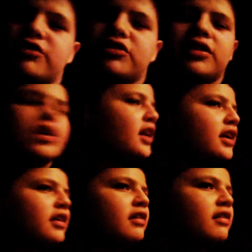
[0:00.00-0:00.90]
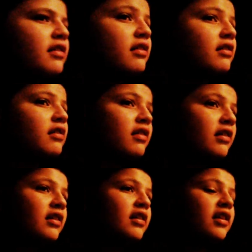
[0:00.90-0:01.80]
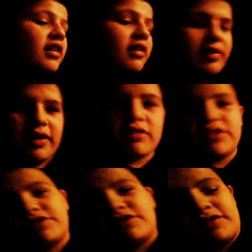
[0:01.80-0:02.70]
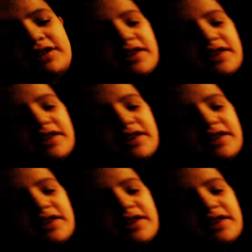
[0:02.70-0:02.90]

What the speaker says: to go get a light? Hey, hold this real quick.